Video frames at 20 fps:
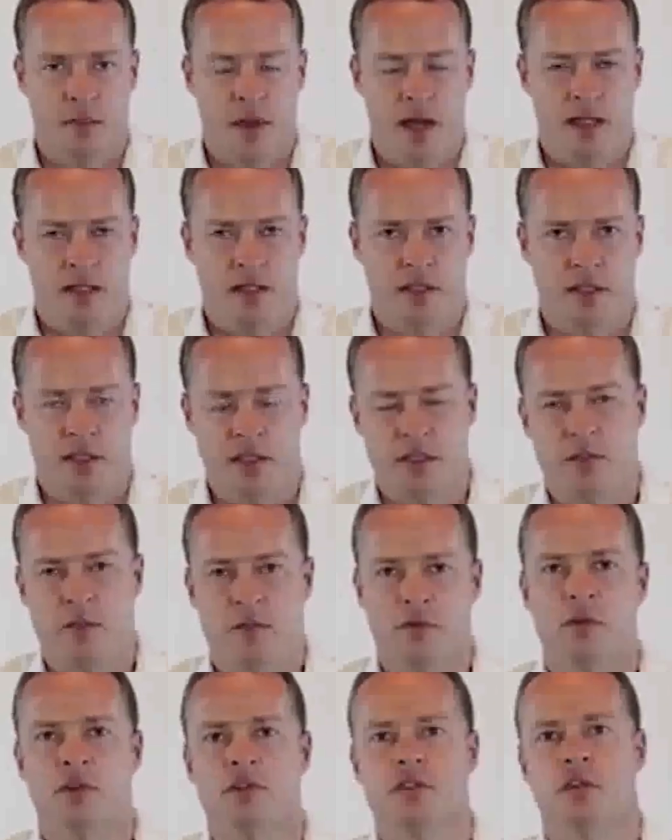capacity. So
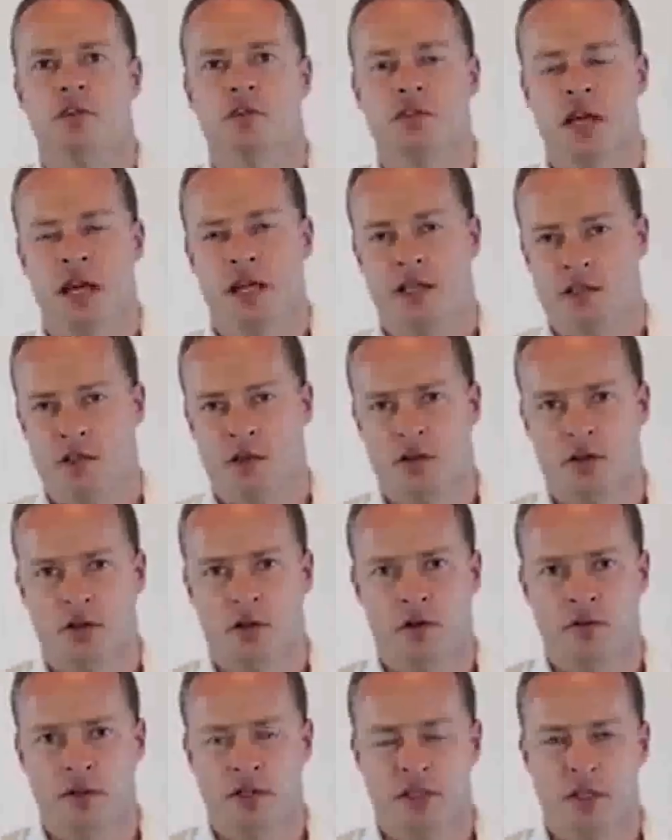we've got two tanks on
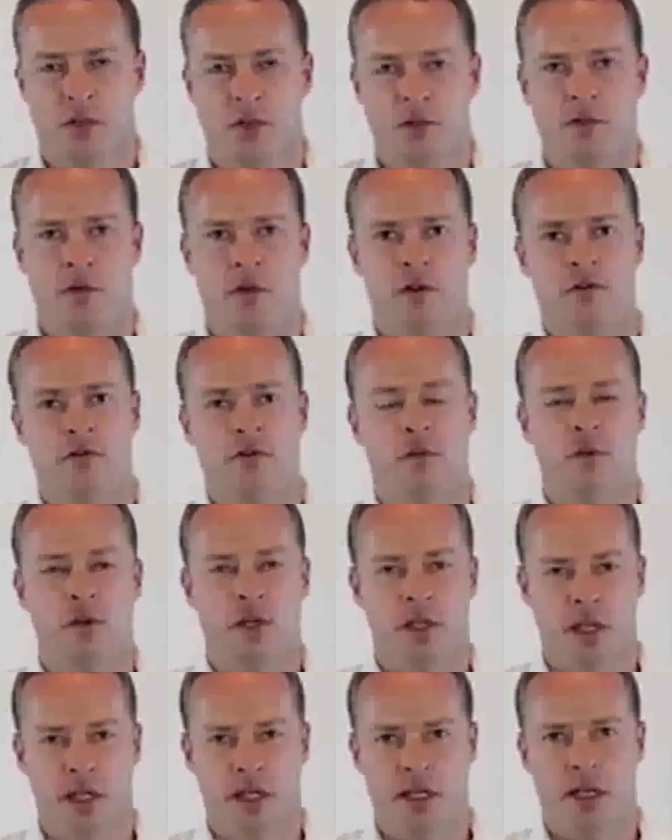it obviously. We've got a
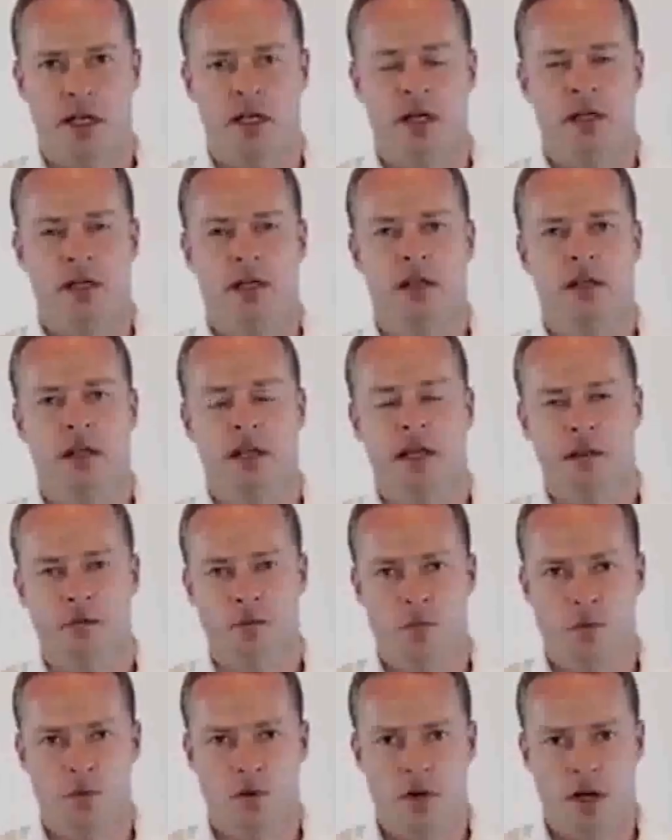40 litre
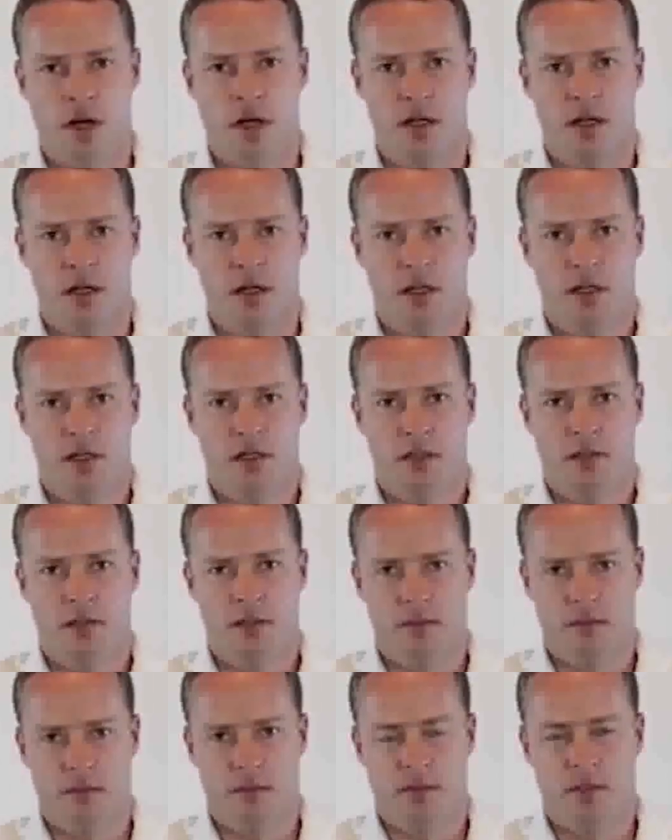clean water
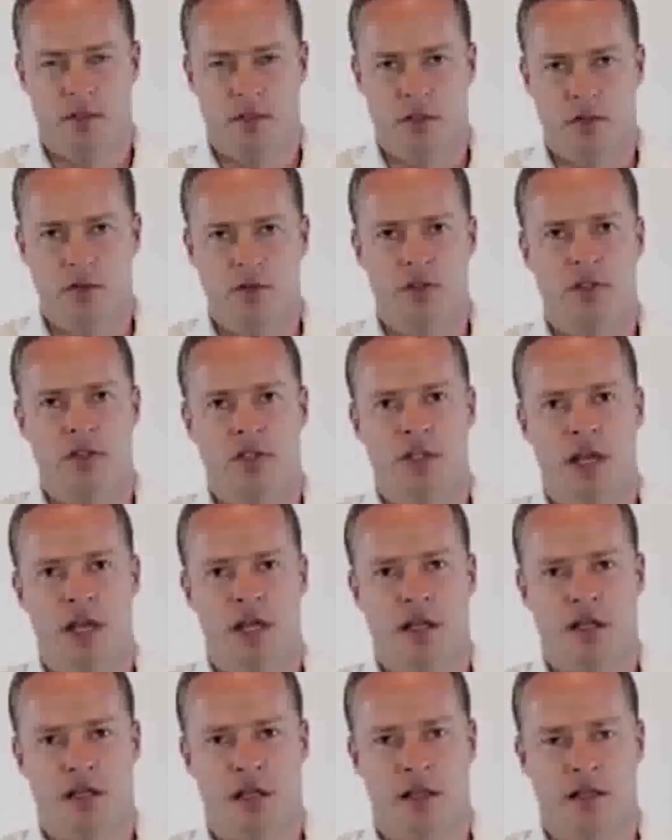solution
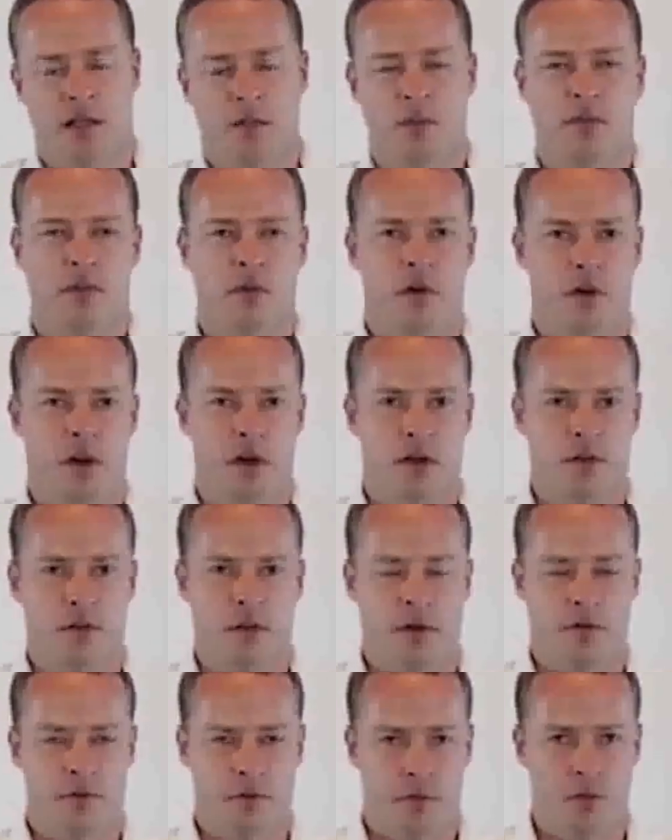tank and then we've got
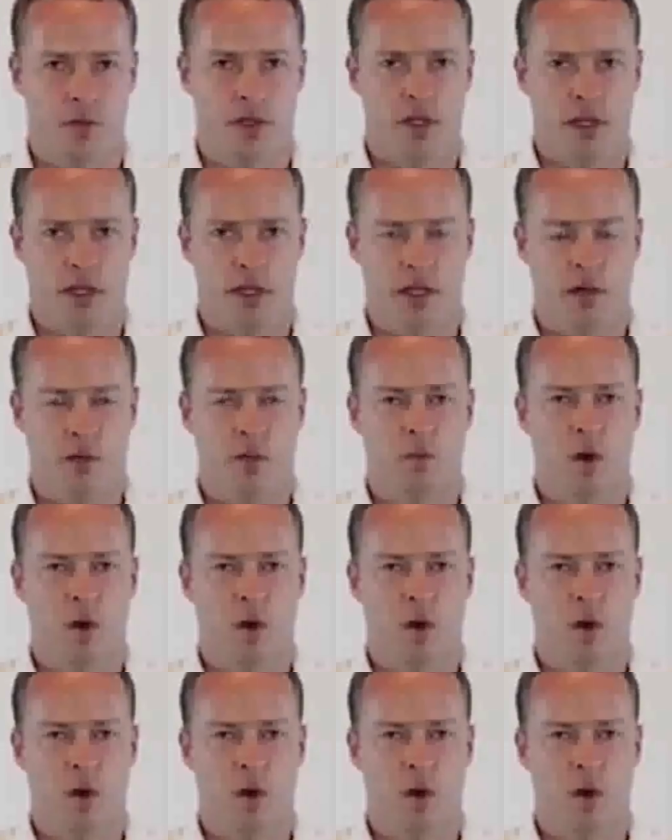a 40 litre